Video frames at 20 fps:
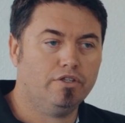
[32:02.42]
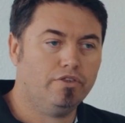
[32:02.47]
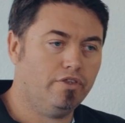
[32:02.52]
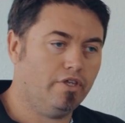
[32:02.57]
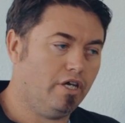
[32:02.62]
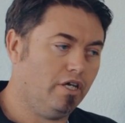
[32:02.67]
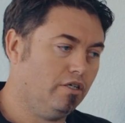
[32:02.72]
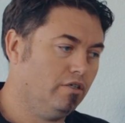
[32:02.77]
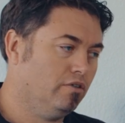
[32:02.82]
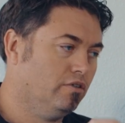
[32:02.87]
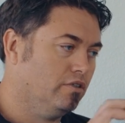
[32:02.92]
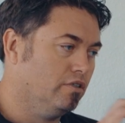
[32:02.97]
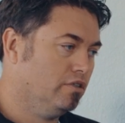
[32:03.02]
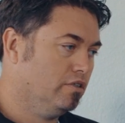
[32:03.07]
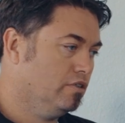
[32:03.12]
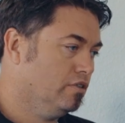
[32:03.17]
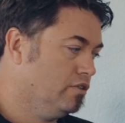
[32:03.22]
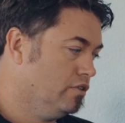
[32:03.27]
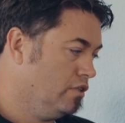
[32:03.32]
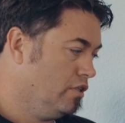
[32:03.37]

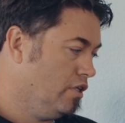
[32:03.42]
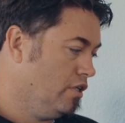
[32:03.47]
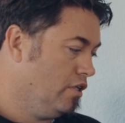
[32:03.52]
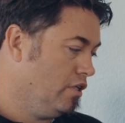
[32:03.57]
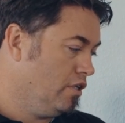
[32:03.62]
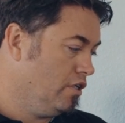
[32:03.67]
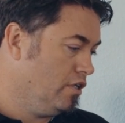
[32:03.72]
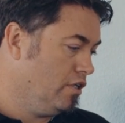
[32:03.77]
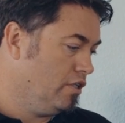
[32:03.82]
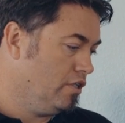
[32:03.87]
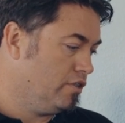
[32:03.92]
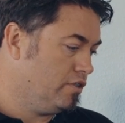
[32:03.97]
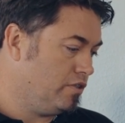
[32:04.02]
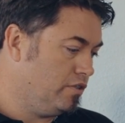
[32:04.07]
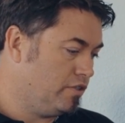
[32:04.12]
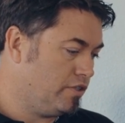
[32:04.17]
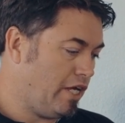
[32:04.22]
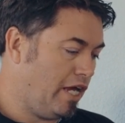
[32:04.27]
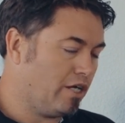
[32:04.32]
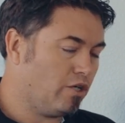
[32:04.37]
then
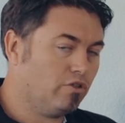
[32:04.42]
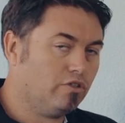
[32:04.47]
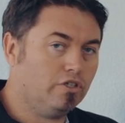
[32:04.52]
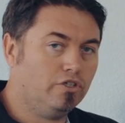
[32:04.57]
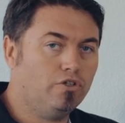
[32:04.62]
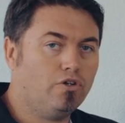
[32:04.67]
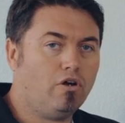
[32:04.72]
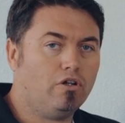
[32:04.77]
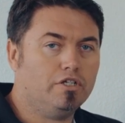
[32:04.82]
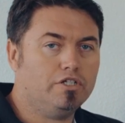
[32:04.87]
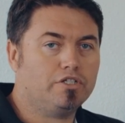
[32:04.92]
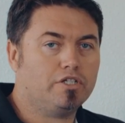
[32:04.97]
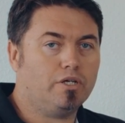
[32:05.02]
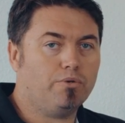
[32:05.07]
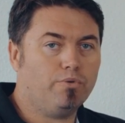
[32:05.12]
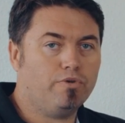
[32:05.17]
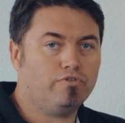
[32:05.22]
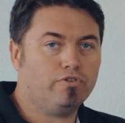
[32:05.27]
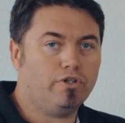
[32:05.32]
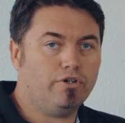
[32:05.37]
take the knowledge
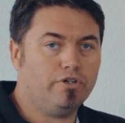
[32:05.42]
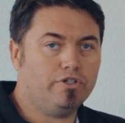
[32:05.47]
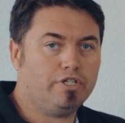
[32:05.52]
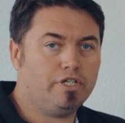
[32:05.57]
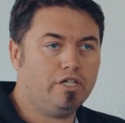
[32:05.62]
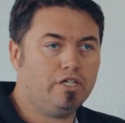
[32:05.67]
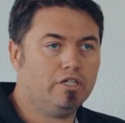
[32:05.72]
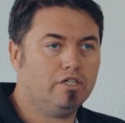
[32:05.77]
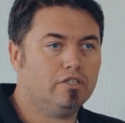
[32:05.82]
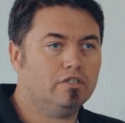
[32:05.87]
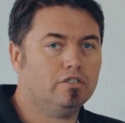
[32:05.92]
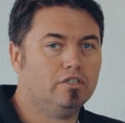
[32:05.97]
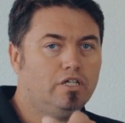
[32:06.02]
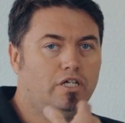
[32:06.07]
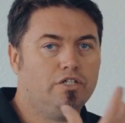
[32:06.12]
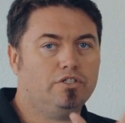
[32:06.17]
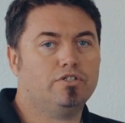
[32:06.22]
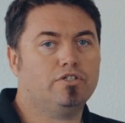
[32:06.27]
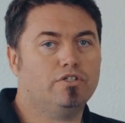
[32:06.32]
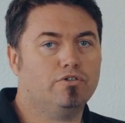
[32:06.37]
that we've learned here
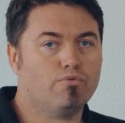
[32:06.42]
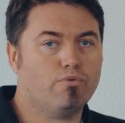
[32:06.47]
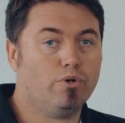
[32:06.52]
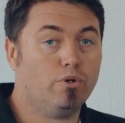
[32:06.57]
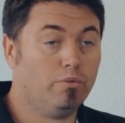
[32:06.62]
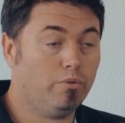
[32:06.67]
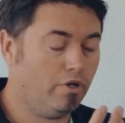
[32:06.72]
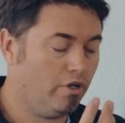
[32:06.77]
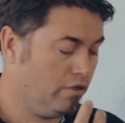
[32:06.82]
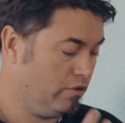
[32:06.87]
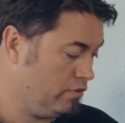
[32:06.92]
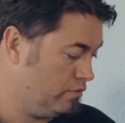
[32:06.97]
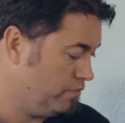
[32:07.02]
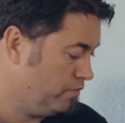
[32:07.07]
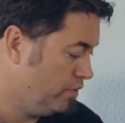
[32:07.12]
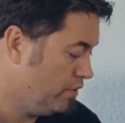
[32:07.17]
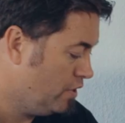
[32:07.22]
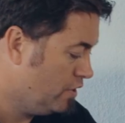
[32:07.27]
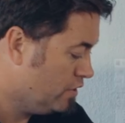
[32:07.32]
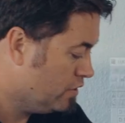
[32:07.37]
into the real world.